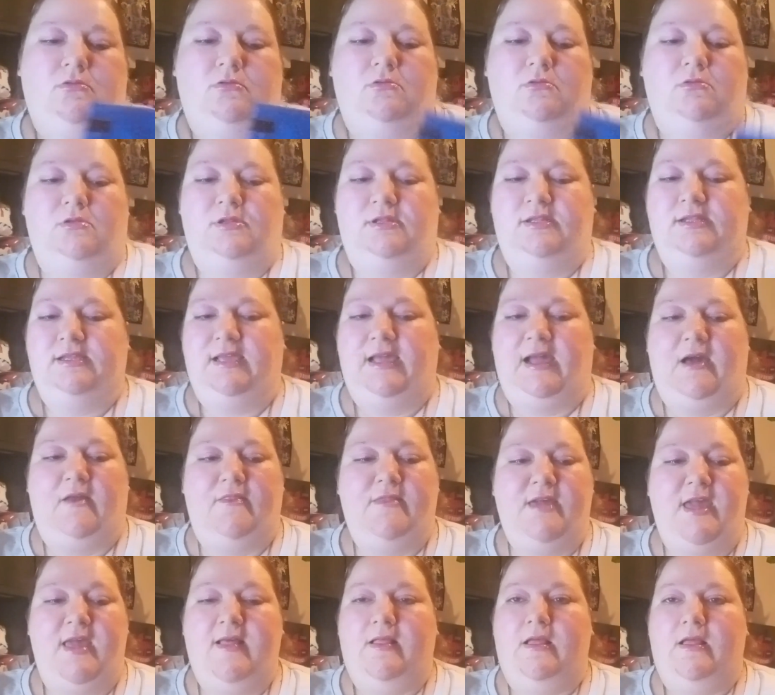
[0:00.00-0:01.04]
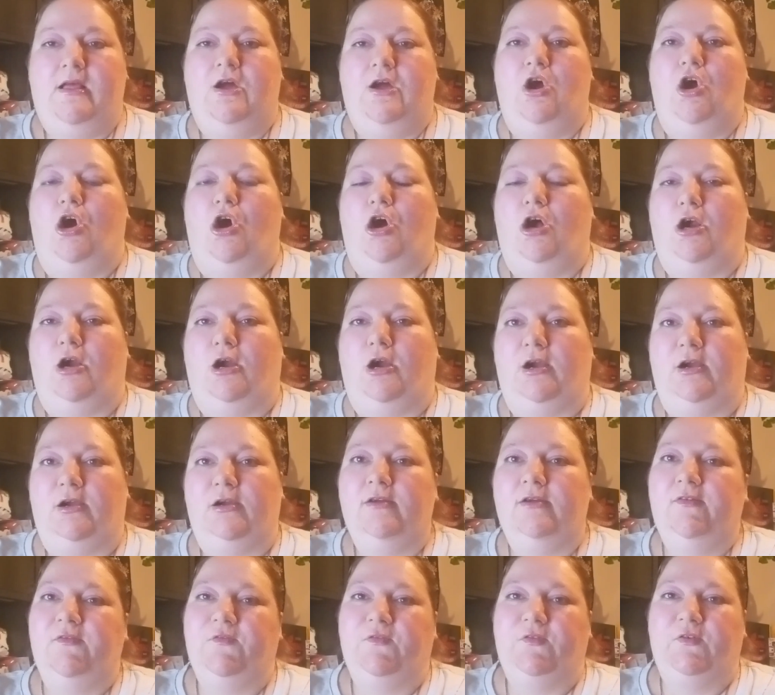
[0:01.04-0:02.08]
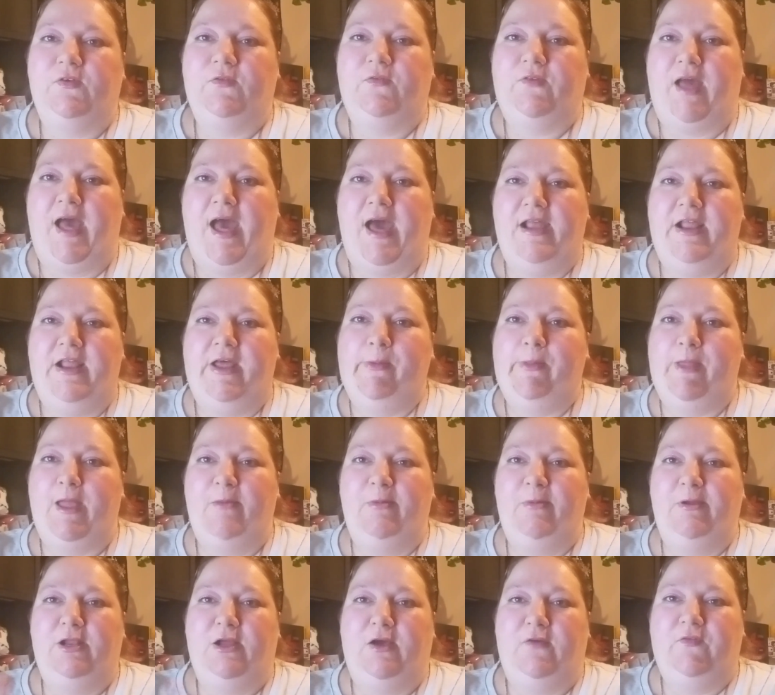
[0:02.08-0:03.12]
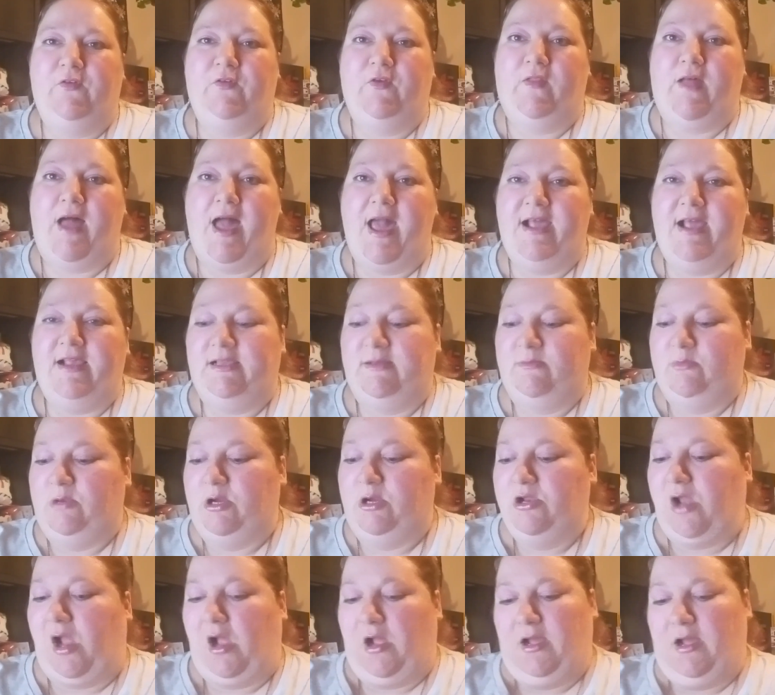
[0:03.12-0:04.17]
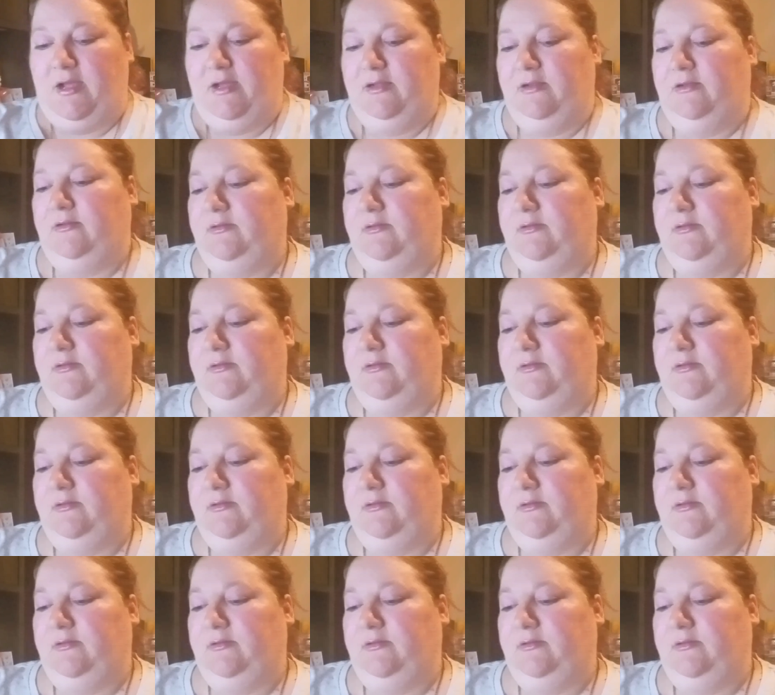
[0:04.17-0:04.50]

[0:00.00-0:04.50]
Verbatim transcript: See how they are. If you've had them, let me know if you like them or not.